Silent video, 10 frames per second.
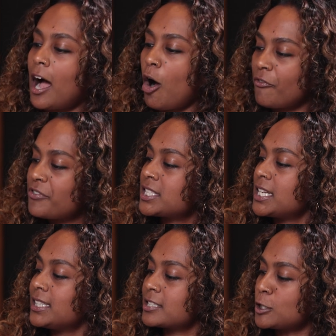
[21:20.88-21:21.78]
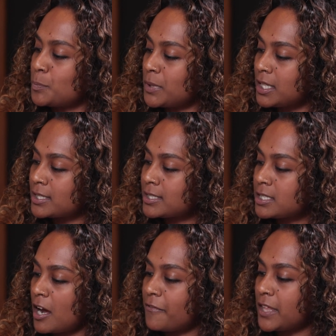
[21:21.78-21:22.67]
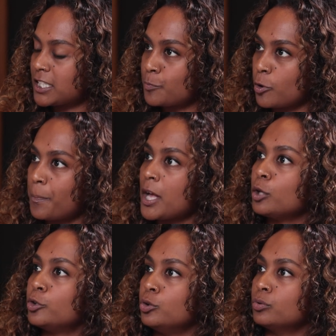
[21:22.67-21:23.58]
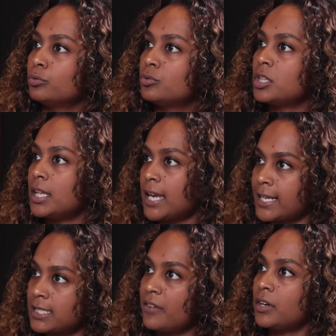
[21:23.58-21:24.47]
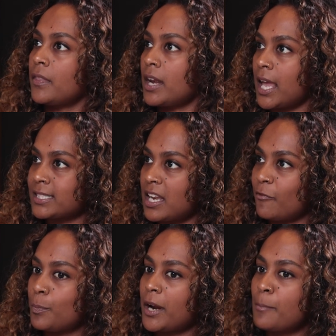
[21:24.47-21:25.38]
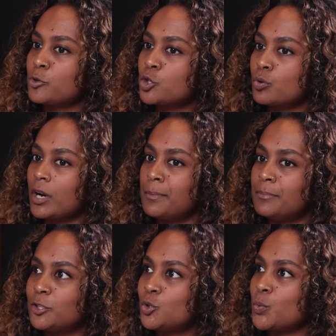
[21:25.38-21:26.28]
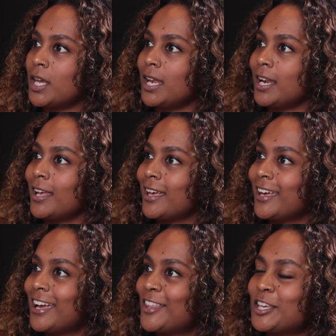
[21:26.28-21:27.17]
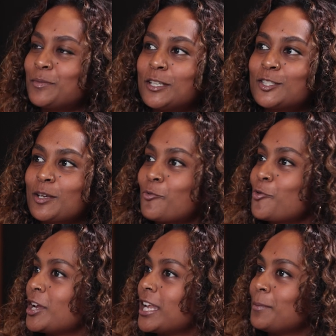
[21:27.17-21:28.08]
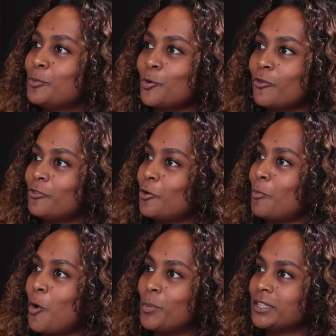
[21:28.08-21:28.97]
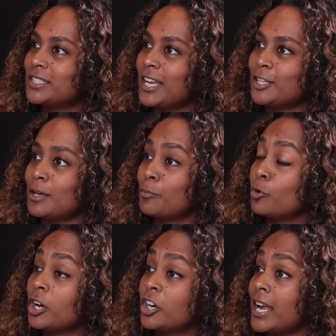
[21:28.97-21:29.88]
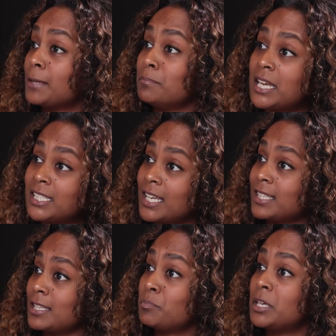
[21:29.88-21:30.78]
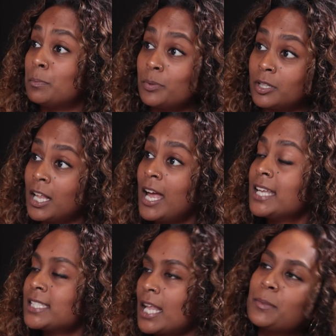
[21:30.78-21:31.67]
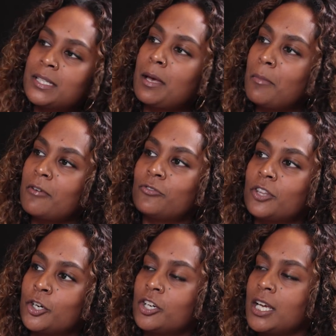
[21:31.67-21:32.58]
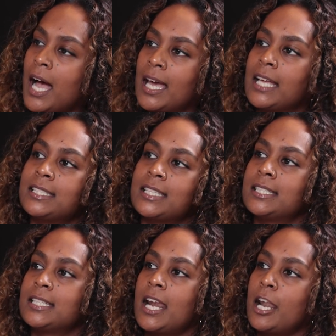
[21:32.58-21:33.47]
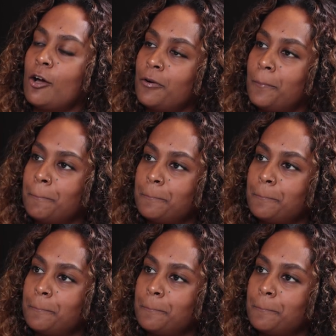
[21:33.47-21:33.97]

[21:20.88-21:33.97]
obviously it's going to be the stuff that's propelled you to the next level and the next level, but I'm sure in between there's been some really beautiful moments and some great meetings and people. Tell me some of the career highlights that stand out.